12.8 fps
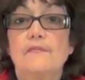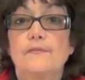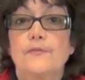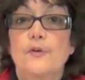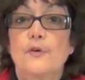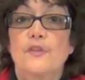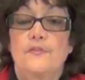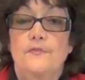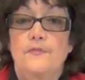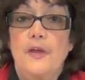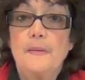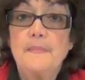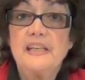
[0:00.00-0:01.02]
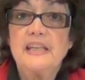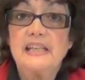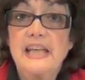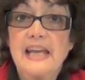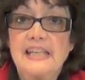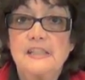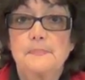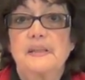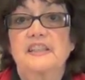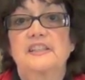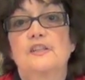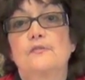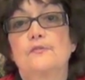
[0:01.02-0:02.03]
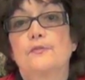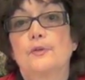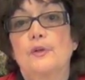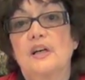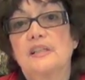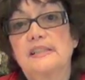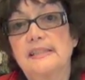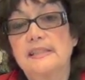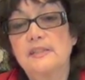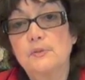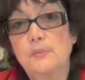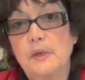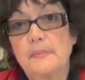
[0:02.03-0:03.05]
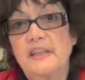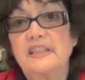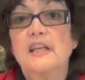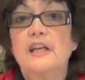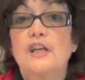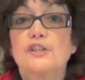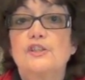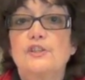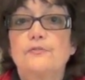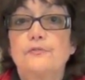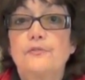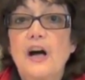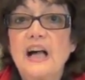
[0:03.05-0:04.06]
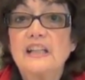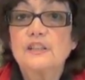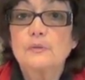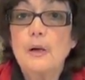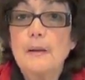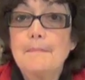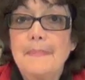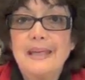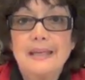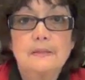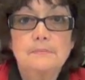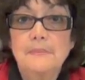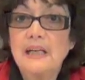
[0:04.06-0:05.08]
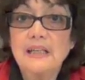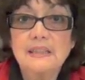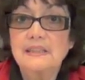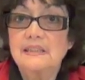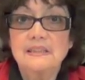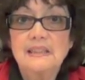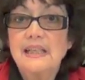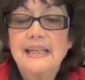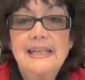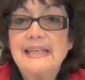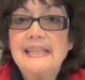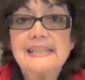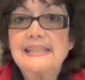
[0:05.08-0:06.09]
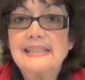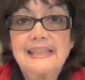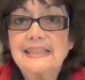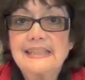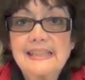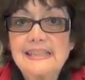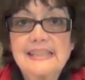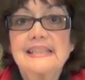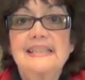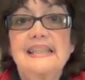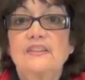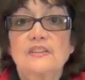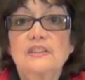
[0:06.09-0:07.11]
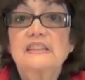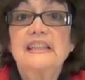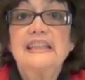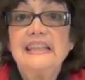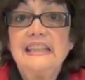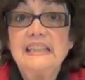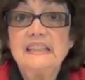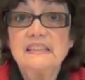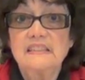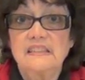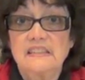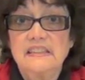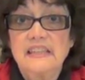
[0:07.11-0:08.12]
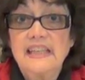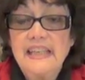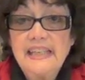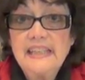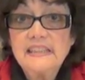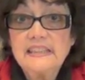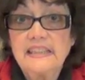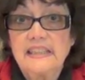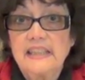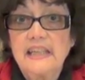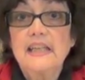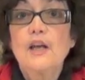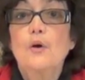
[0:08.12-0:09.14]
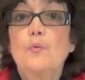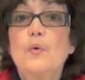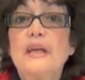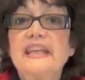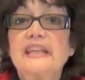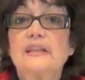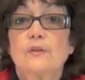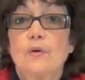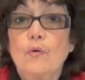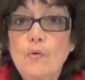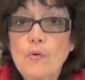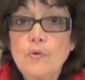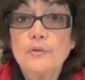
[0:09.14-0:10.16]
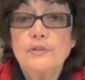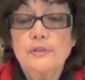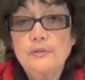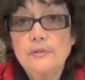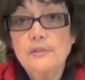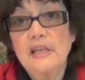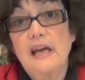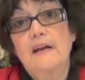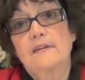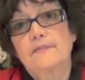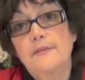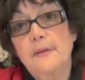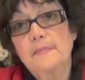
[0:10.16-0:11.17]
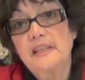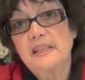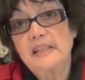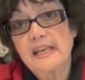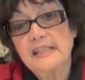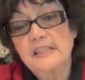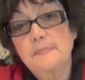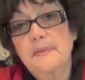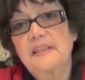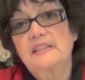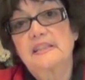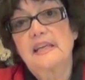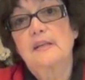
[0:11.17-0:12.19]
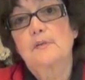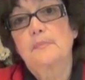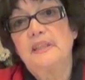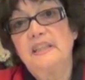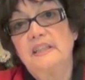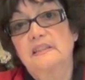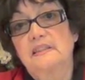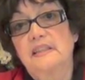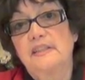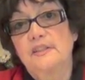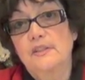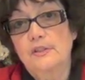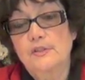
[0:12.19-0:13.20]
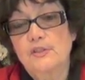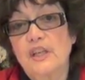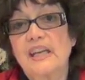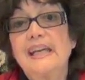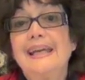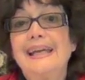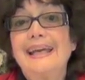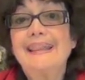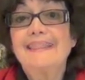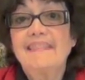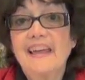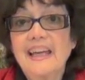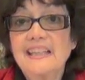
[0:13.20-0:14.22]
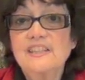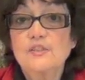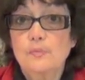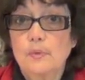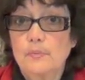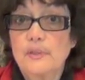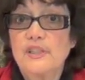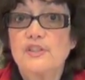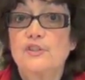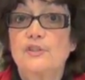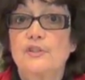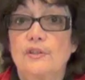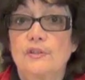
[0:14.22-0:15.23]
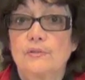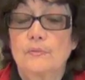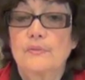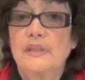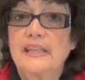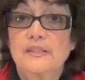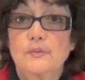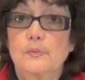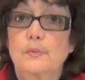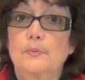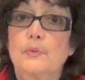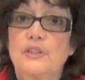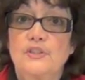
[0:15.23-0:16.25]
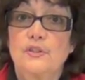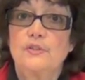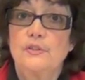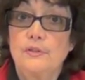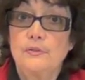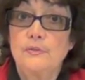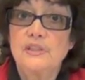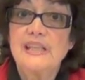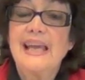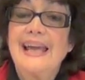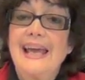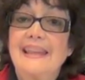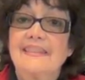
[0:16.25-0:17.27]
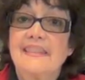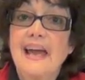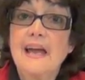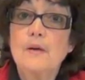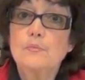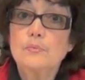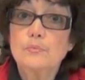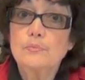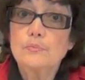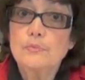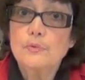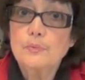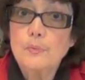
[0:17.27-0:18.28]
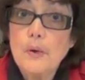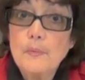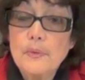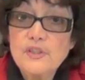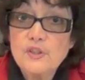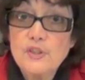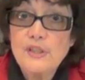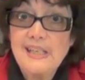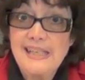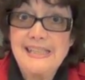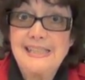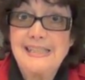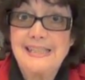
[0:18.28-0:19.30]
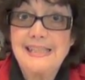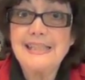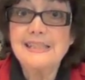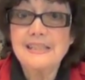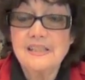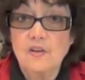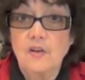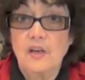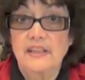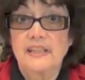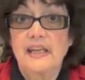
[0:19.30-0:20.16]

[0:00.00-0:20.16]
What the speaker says: For the feminine aspect and for us as women to follow a male model is not necessarily healing. We can all use our feminine aspect to help heal and nurture. And that's what we should own. That's what we should use. And that's what we should insist on